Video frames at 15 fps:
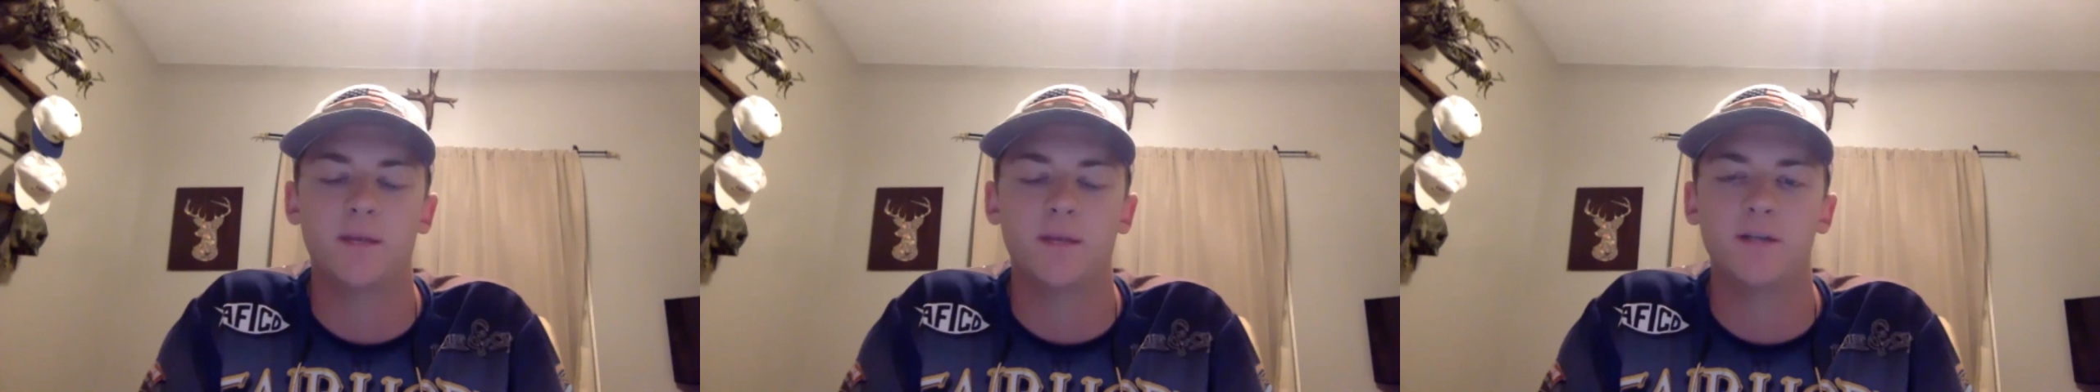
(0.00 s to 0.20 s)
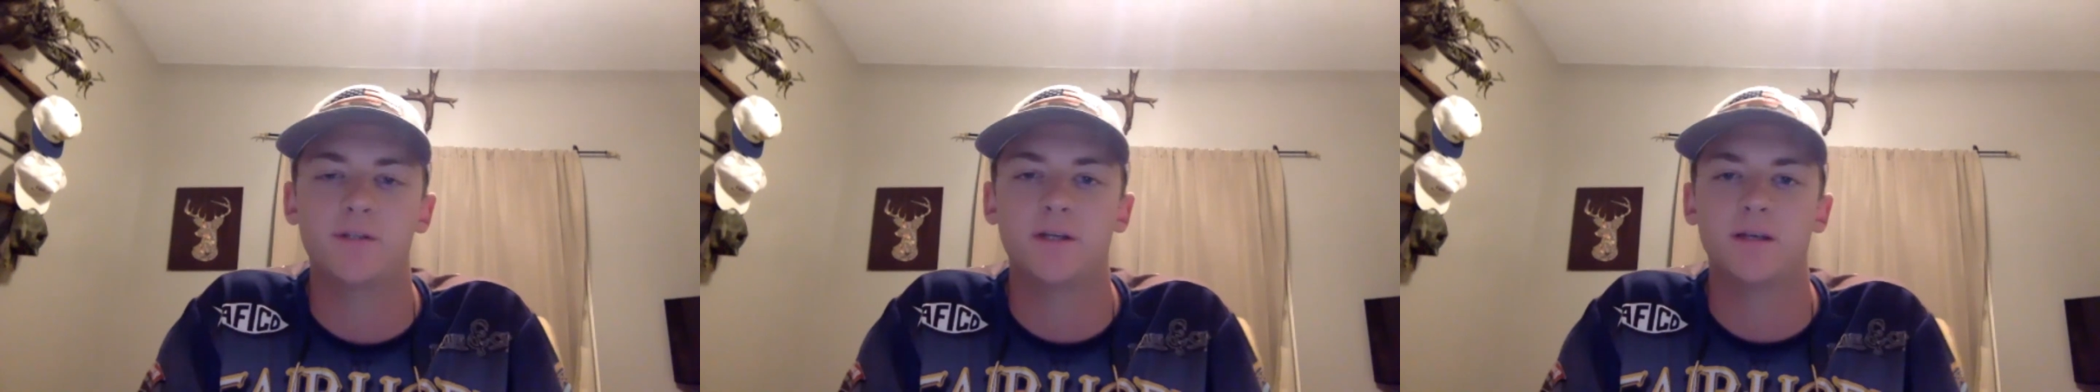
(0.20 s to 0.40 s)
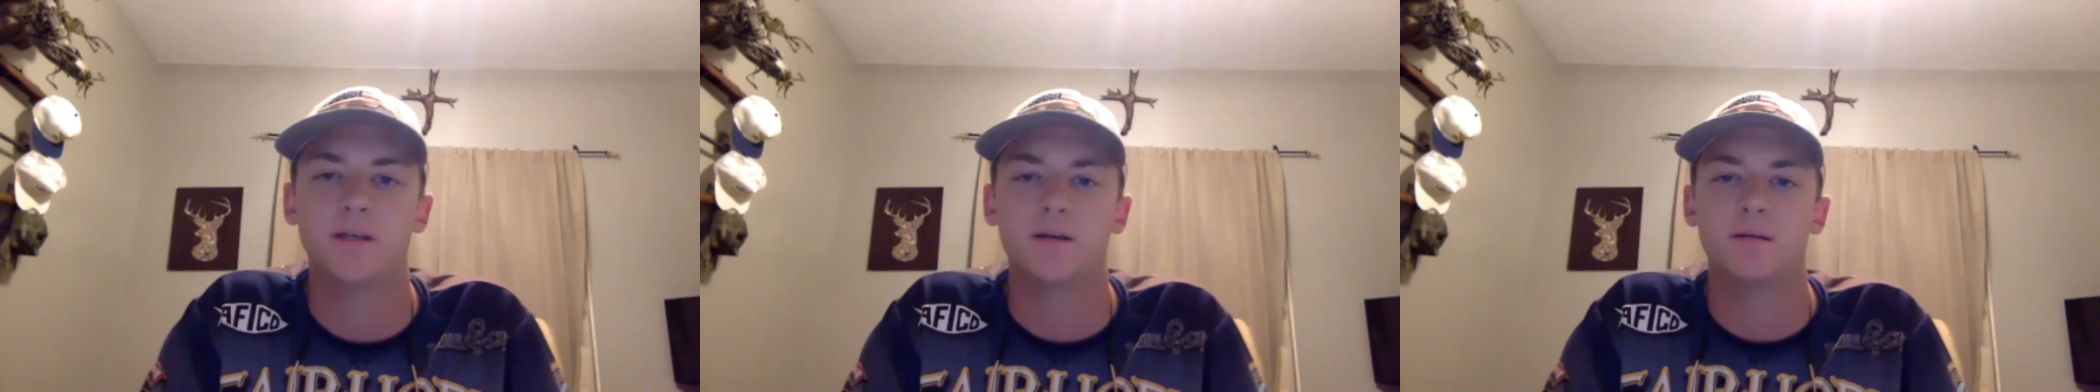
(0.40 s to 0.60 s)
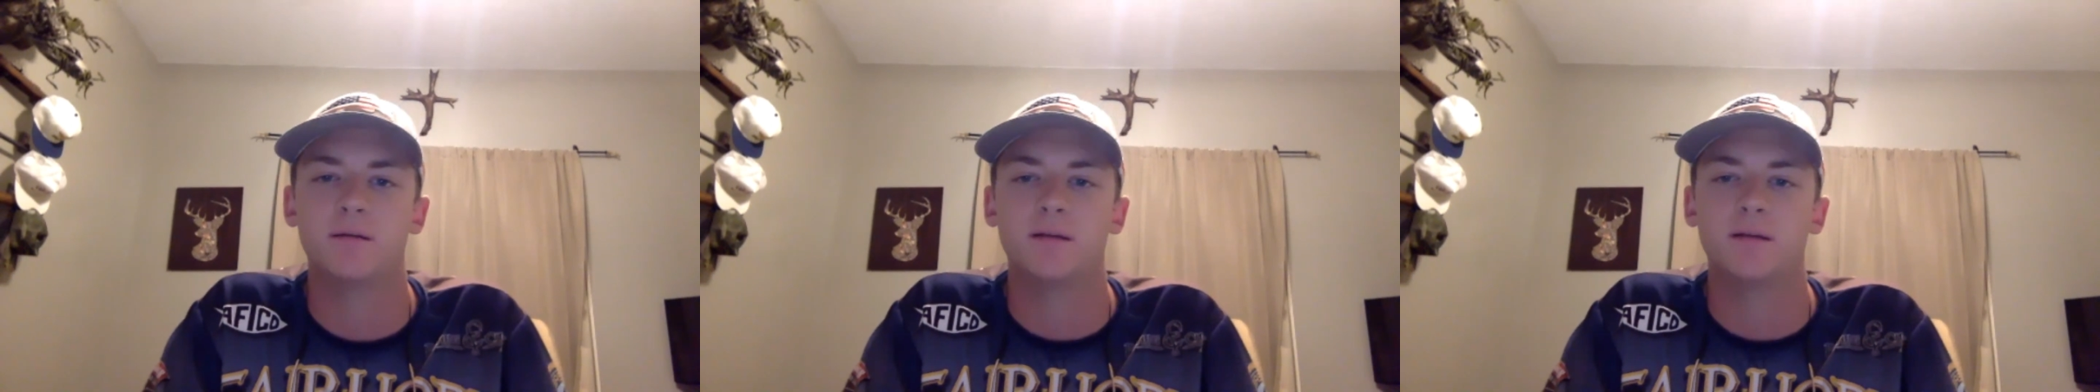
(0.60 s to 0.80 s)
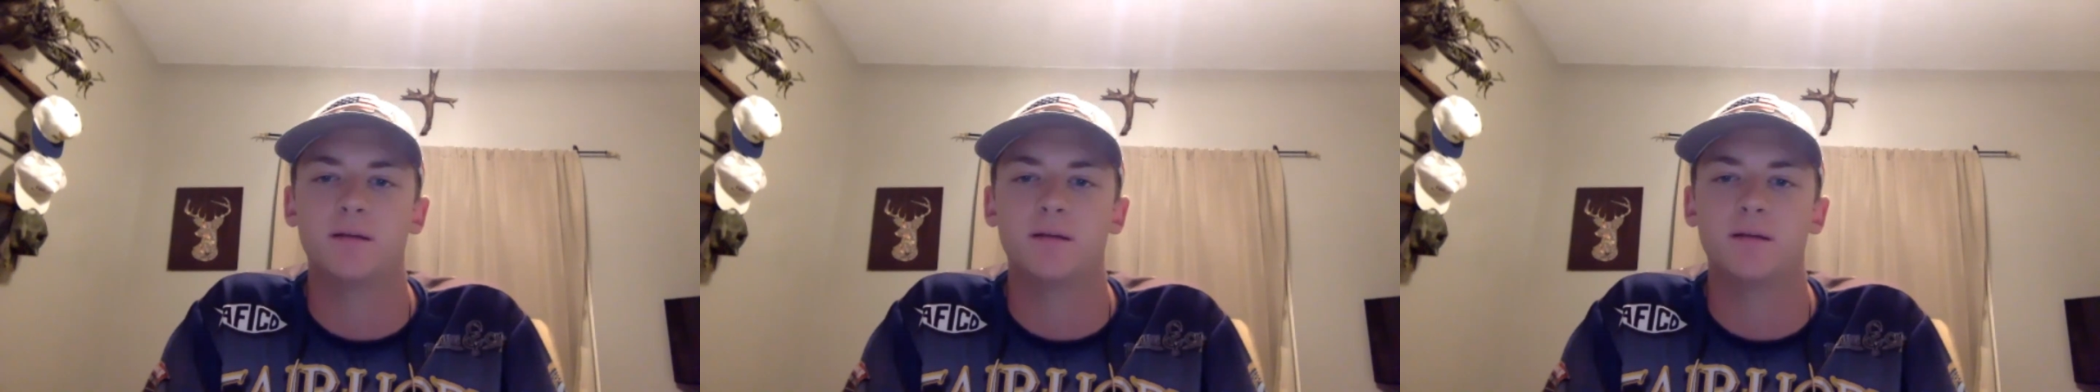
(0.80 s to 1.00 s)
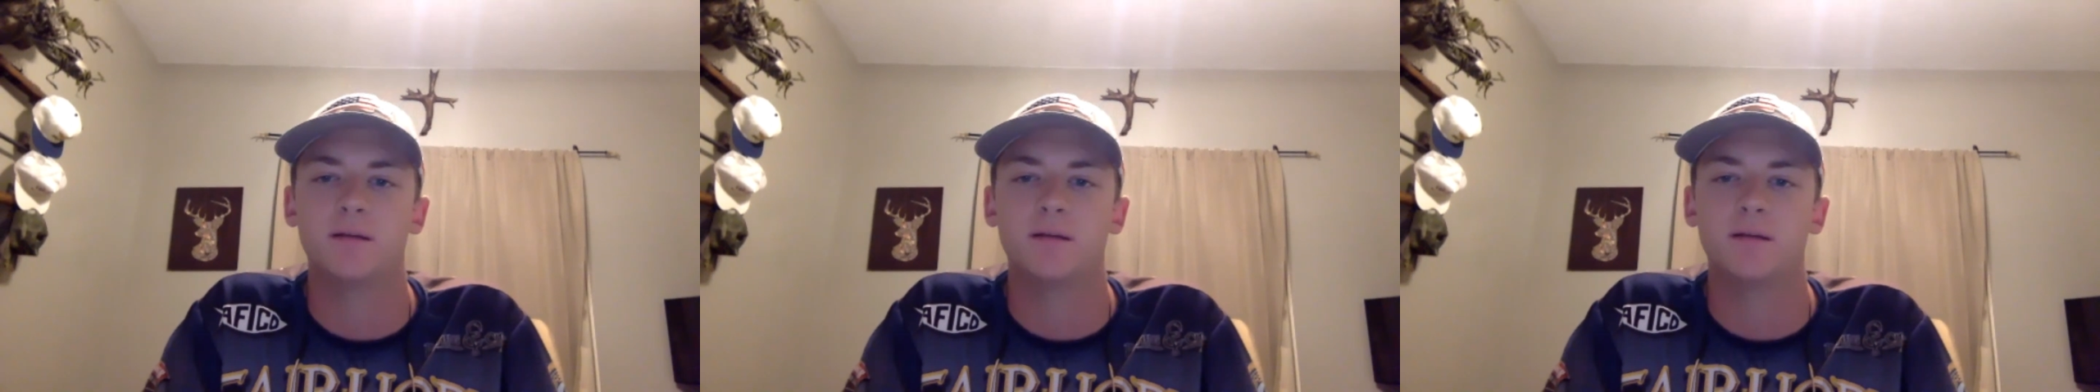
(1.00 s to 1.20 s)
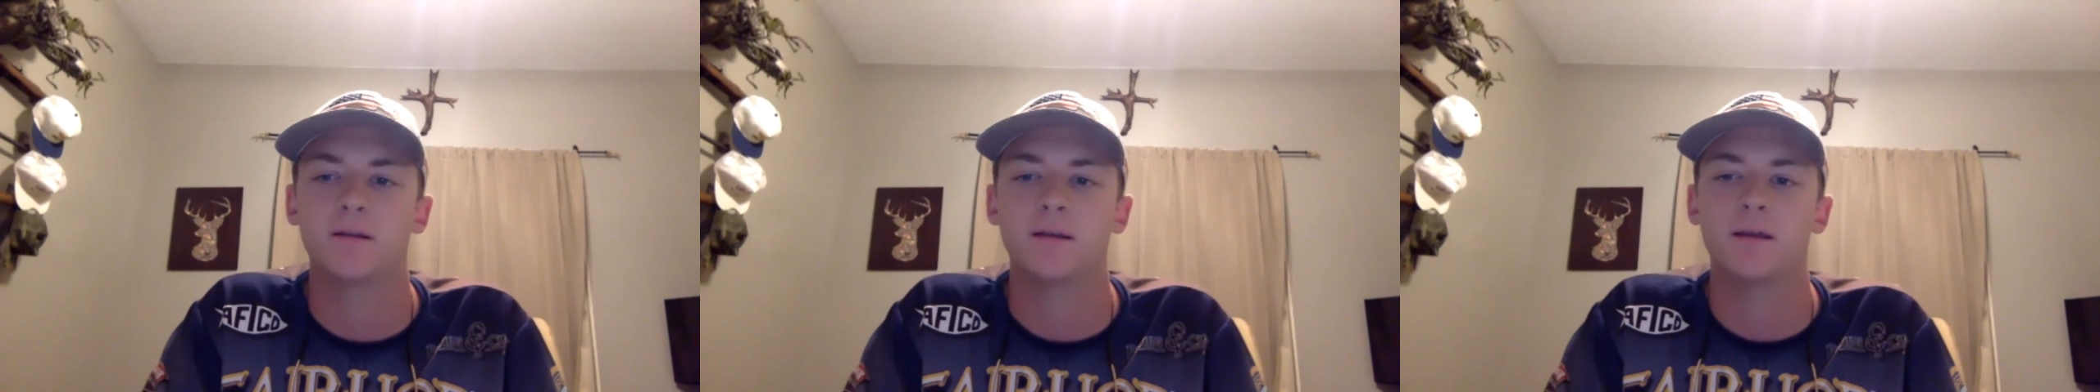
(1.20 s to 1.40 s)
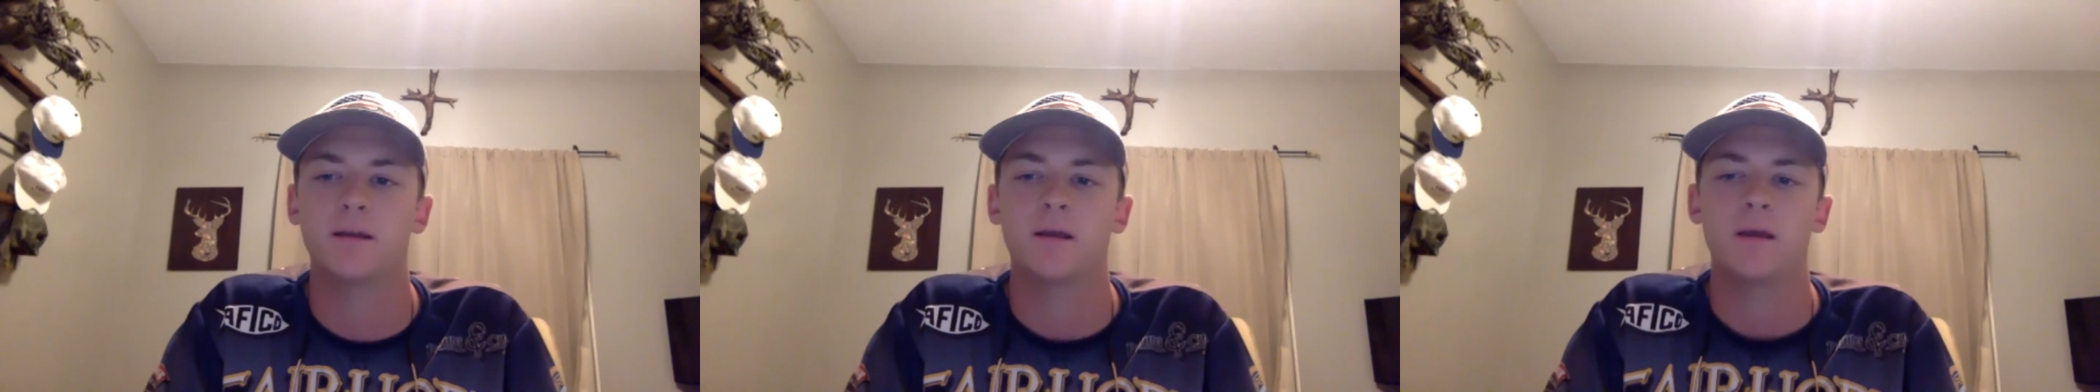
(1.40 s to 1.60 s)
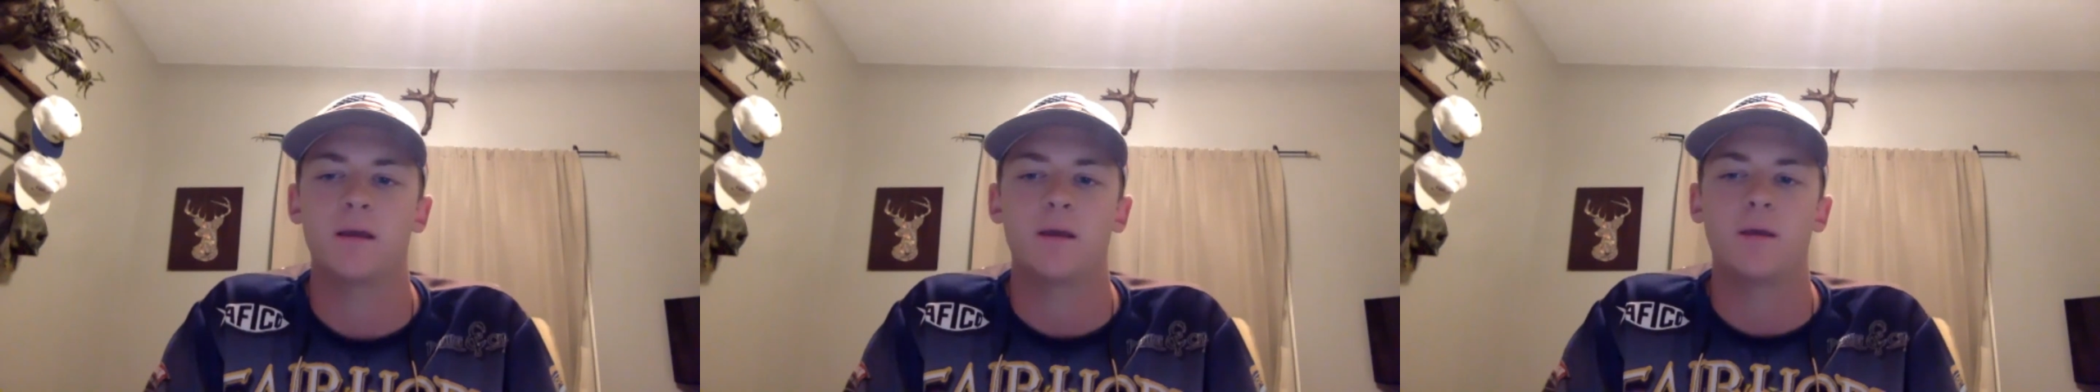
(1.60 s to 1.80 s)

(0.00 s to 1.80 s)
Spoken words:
mention necessarily